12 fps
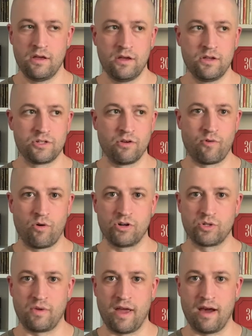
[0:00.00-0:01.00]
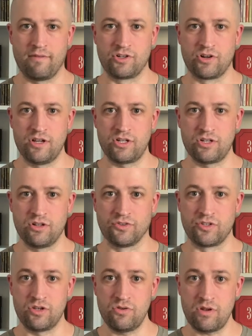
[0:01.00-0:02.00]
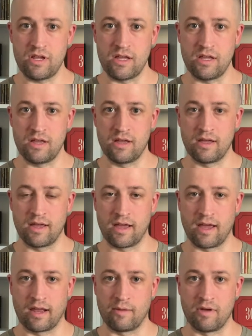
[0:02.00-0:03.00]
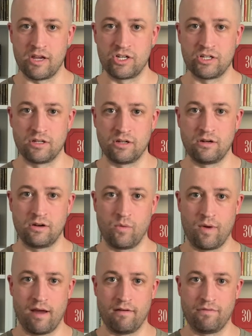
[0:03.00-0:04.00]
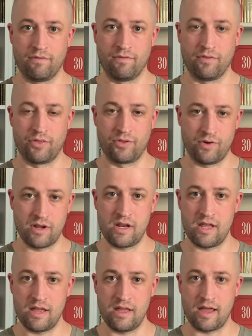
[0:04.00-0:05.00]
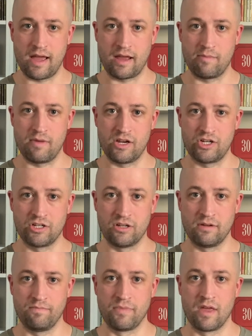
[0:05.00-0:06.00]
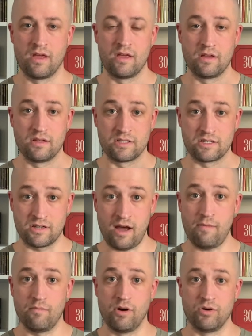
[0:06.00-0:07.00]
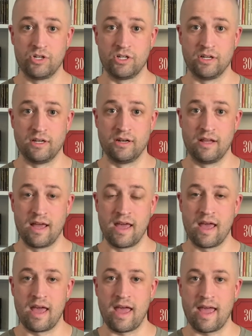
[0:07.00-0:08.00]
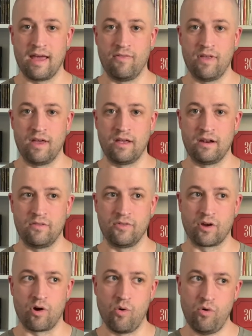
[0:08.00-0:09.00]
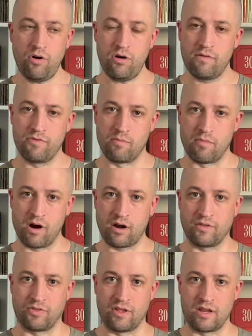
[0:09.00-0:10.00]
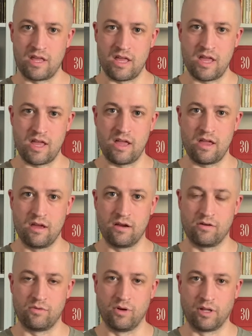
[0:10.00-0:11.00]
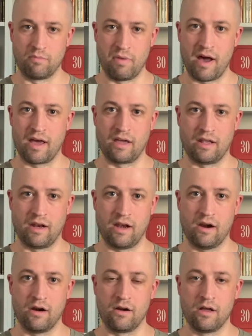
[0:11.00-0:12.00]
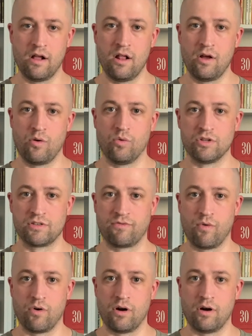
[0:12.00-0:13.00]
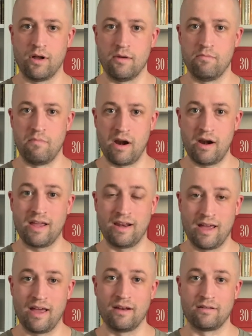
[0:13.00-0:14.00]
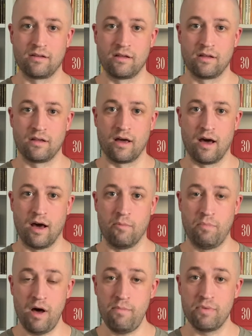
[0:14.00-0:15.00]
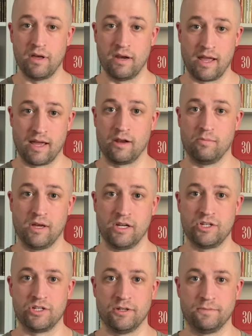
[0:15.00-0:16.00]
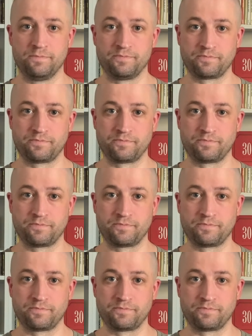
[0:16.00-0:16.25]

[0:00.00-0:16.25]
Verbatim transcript: So of course we have traditional 2D animation, we have 3D animation, stop motion, and then the corner of the market that he really pioneered was for marionette uh, puppet animation.